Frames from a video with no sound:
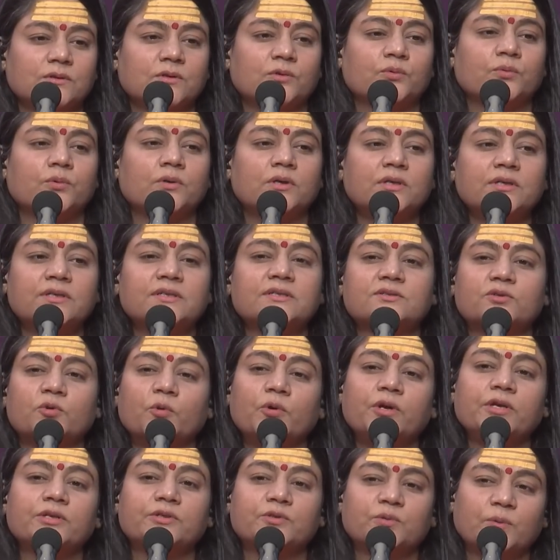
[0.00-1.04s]
The world is
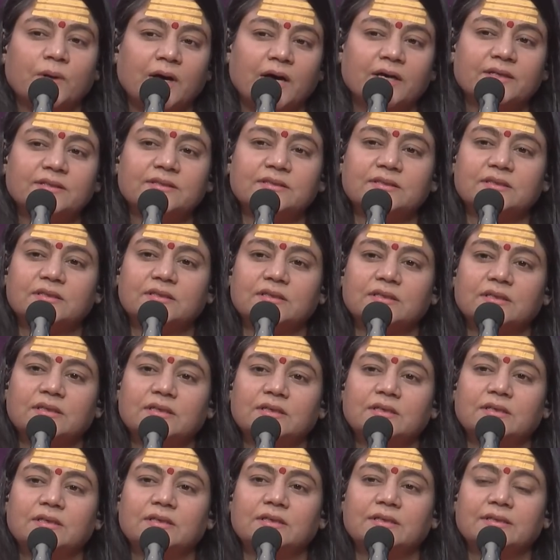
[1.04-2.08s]
going to ask
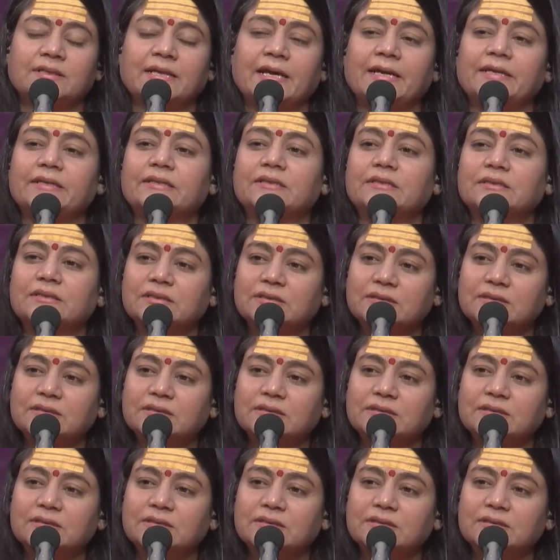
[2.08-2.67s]
that